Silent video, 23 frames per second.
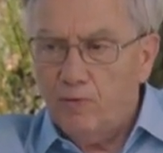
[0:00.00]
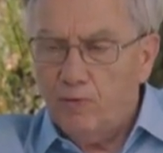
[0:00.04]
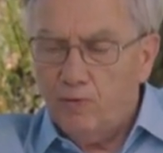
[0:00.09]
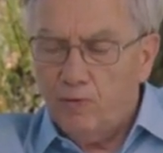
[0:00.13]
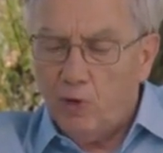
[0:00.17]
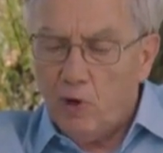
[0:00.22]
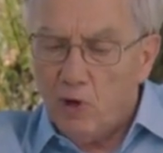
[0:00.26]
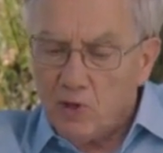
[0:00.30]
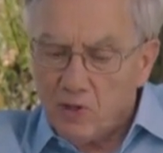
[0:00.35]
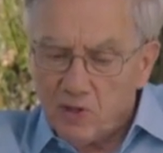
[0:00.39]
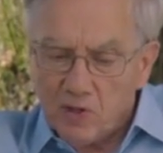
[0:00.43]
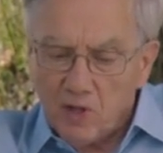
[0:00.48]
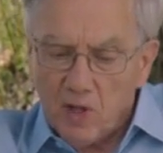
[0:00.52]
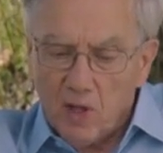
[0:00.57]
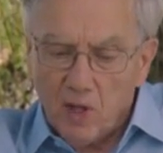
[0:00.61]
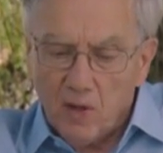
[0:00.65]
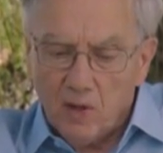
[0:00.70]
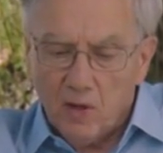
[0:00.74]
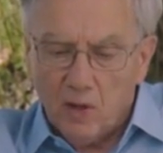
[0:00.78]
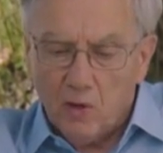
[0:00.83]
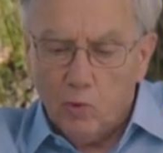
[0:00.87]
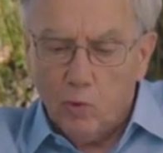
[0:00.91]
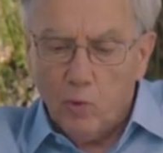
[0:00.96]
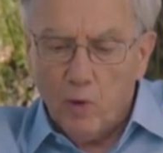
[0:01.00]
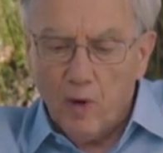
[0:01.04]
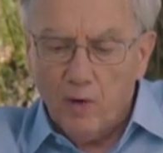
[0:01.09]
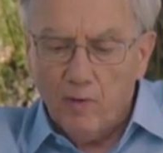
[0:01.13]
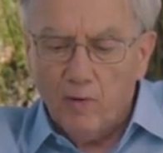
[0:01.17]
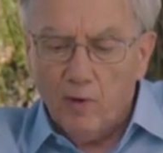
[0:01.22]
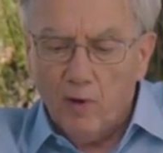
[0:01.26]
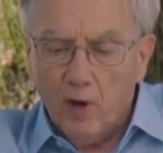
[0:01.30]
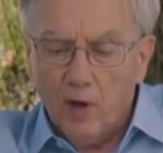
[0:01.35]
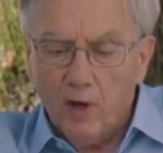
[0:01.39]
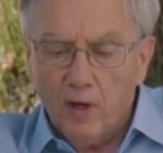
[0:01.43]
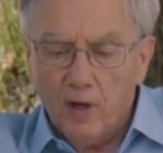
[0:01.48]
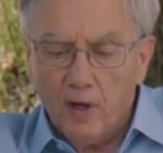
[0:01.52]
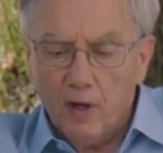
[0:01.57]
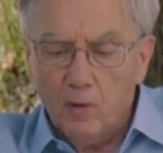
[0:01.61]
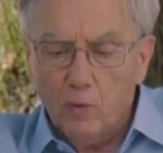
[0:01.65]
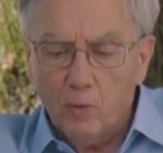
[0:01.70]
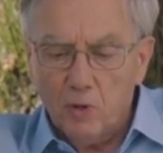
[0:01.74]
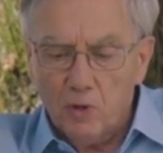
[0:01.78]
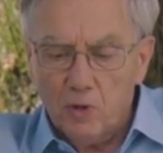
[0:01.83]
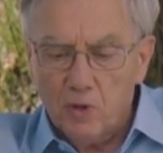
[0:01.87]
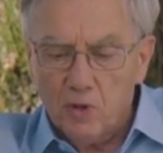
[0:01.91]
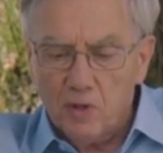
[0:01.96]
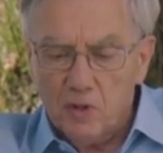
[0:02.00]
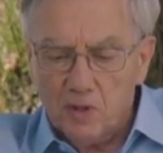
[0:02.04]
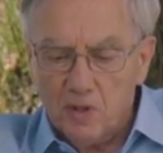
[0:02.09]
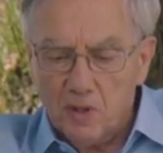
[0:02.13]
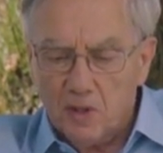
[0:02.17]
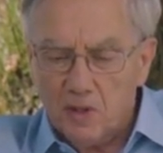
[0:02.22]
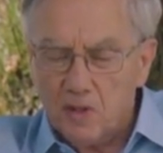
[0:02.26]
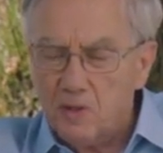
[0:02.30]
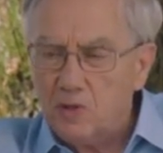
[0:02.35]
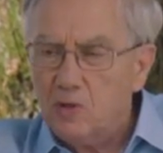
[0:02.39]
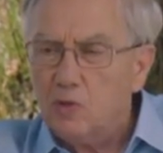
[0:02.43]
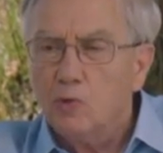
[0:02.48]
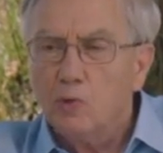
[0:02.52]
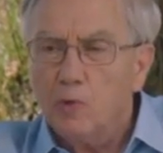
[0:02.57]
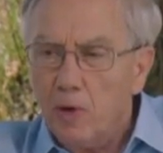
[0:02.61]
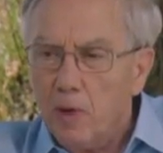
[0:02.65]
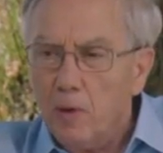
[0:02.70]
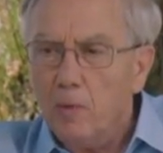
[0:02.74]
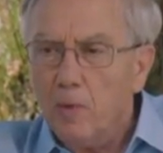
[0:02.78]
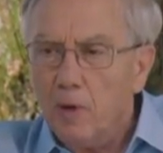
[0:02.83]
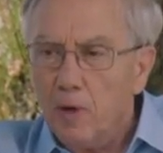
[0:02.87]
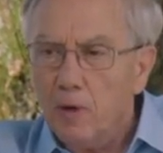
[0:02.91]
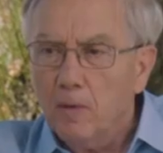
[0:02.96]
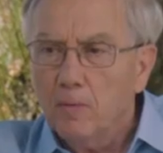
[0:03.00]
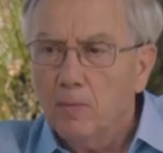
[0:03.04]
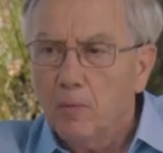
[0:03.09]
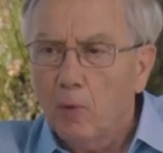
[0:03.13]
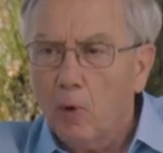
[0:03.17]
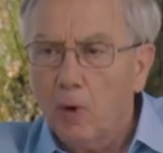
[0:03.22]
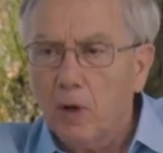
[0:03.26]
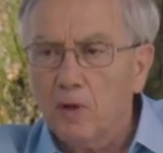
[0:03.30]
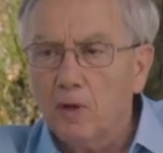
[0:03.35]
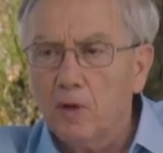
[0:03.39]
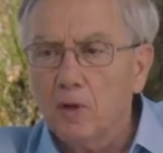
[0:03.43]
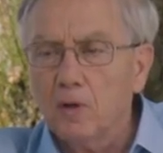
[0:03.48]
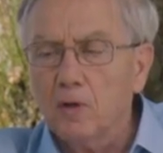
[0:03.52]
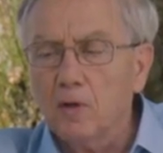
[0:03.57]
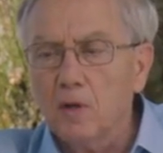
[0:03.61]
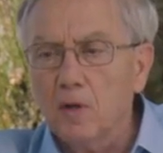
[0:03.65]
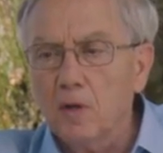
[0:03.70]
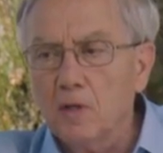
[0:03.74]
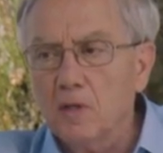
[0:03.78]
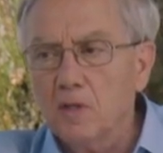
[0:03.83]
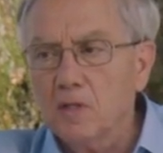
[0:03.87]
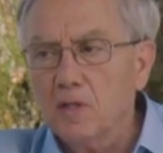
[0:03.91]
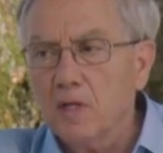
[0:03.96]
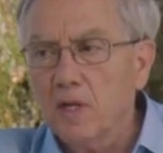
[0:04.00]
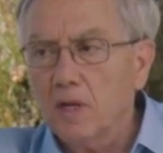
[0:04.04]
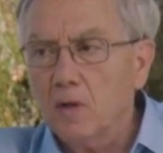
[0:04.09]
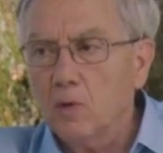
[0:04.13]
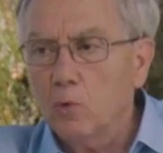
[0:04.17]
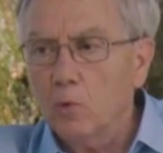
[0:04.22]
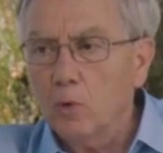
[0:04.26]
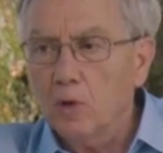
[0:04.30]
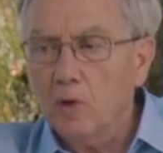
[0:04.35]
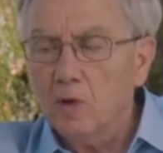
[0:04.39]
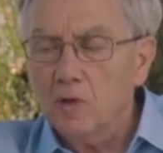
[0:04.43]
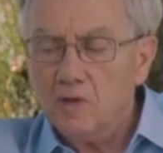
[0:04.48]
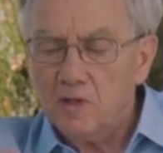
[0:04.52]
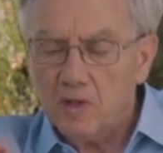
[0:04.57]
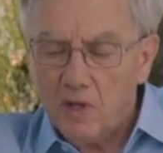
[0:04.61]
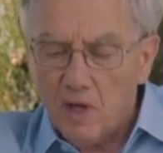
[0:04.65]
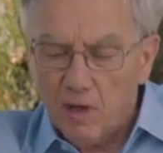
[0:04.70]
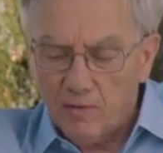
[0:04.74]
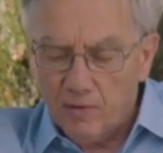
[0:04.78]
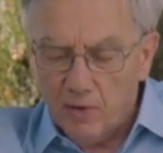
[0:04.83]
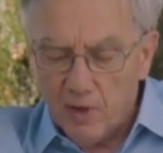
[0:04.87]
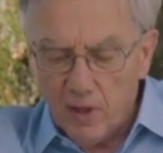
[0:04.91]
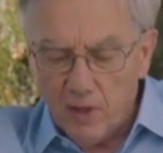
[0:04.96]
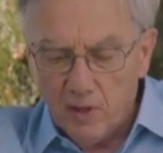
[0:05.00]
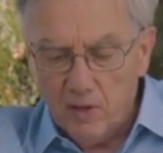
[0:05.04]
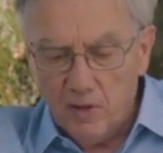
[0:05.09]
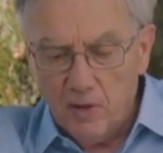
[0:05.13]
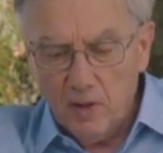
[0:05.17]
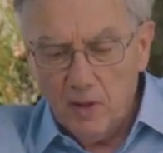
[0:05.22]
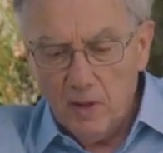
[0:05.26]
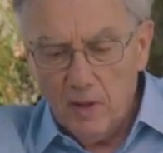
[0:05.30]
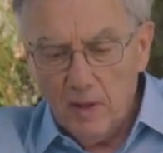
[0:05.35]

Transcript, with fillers: first thing that we have learned and which is extremely important is that we discovered